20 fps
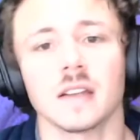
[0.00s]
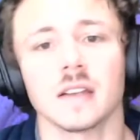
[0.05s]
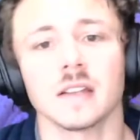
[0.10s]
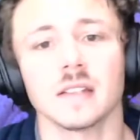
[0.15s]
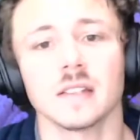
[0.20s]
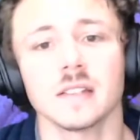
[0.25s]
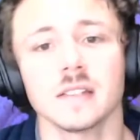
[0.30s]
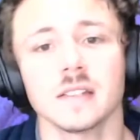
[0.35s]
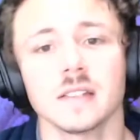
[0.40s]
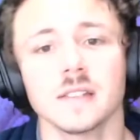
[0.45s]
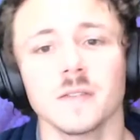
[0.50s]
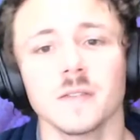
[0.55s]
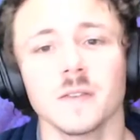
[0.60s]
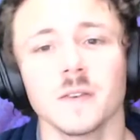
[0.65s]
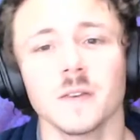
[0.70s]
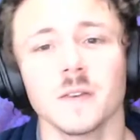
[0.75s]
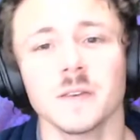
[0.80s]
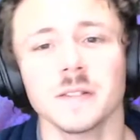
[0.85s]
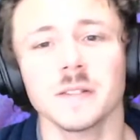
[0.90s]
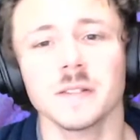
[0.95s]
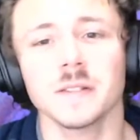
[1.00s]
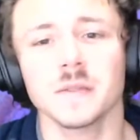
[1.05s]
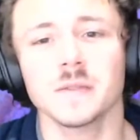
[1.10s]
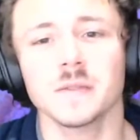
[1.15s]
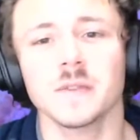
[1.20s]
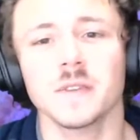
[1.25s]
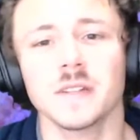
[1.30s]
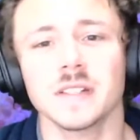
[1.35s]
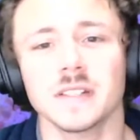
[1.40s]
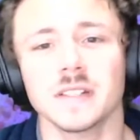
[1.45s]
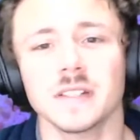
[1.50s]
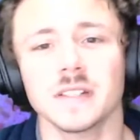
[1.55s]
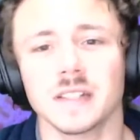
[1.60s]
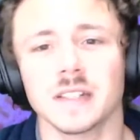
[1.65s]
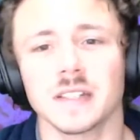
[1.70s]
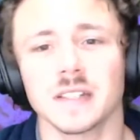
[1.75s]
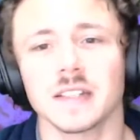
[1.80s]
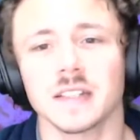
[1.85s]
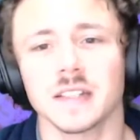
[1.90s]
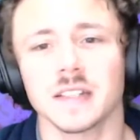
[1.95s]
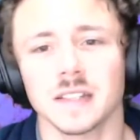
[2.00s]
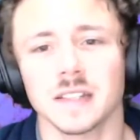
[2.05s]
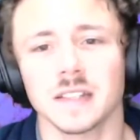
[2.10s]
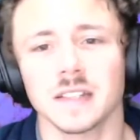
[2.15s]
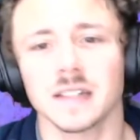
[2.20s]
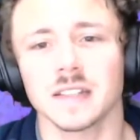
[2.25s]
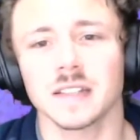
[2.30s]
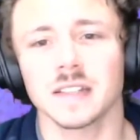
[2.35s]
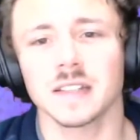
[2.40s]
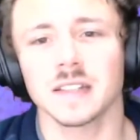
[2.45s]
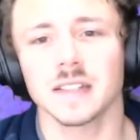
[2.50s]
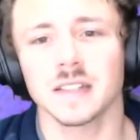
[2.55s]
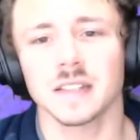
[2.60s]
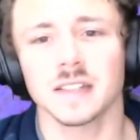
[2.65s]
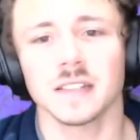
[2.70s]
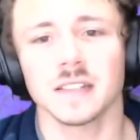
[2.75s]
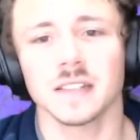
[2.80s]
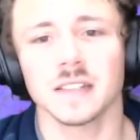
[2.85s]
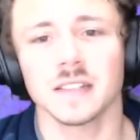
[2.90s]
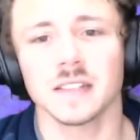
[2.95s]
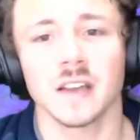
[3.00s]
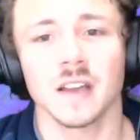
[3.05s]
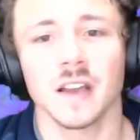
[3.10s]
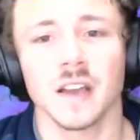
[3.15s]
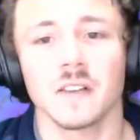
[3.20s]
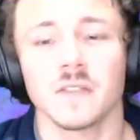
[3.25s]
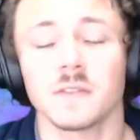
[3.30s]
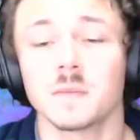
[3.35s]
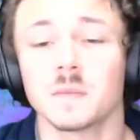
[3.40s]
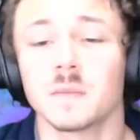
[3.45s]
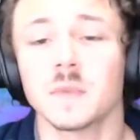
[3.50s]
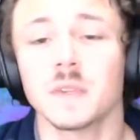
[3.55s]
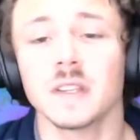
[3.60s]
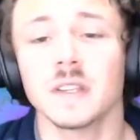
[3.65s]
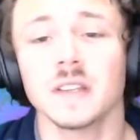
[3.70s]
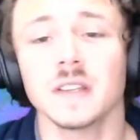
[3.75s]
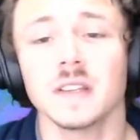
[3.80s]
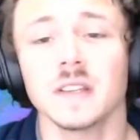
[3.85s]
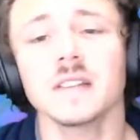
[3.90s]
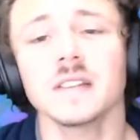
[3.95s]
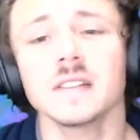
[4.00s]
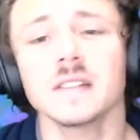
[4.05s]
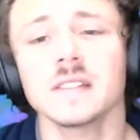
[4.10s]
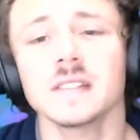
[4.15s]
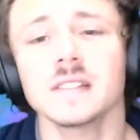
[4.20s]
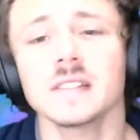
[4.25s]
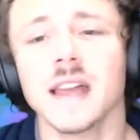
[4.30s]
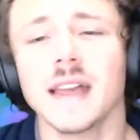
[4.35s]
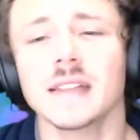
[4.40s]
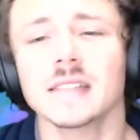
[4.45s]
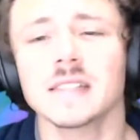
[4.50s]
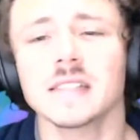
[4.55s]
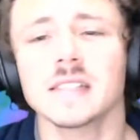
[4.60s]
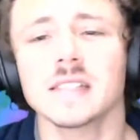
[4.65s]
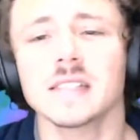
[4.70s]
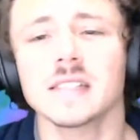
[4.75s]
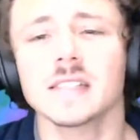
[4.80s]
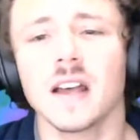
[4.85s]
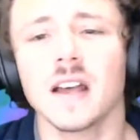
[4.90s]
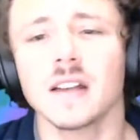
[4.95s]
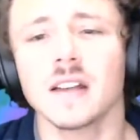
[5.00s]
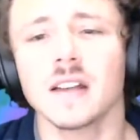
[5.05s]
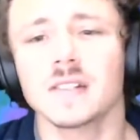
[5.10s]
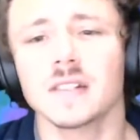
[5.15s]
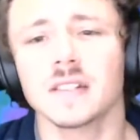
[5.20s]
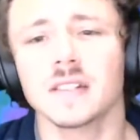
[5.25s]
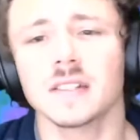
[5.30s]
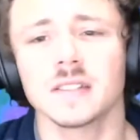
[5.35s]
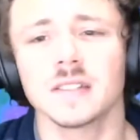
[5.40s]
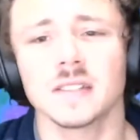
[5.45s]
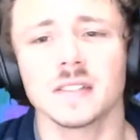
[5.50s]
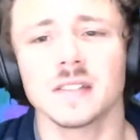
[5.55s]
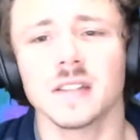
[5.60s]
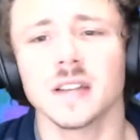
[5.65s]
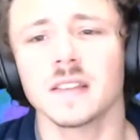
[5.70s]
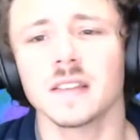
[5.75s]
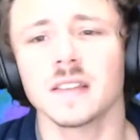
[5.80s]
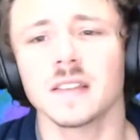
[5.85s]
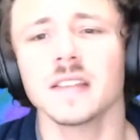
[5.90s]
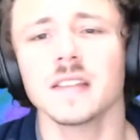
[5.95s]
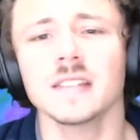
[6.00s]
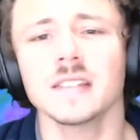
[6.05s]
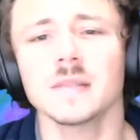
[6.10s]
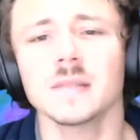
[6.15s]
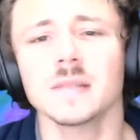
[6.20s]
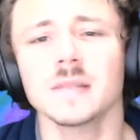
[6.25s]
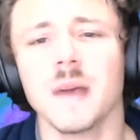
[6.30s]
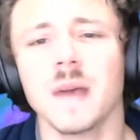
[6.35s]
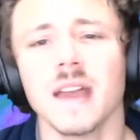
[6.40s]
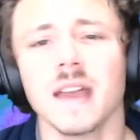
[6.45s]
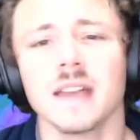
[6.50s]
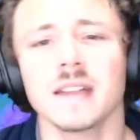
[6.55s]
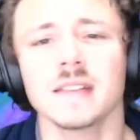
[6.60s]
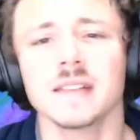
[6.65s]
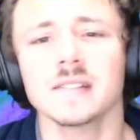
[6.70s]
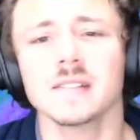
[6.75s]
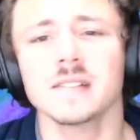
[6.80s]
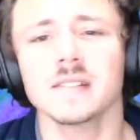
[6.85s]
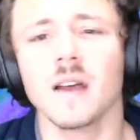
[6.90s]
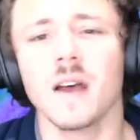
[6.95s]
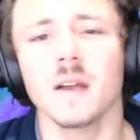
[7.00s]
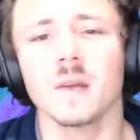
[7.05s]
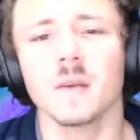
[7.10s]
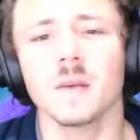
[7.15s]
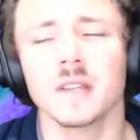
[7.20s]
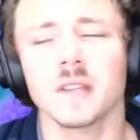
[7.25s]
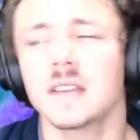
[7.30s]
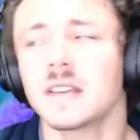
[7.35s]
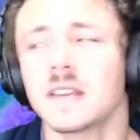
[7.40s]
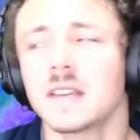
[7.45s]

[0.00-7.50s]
His voice was rusty, From years as a sergeant on this man's army,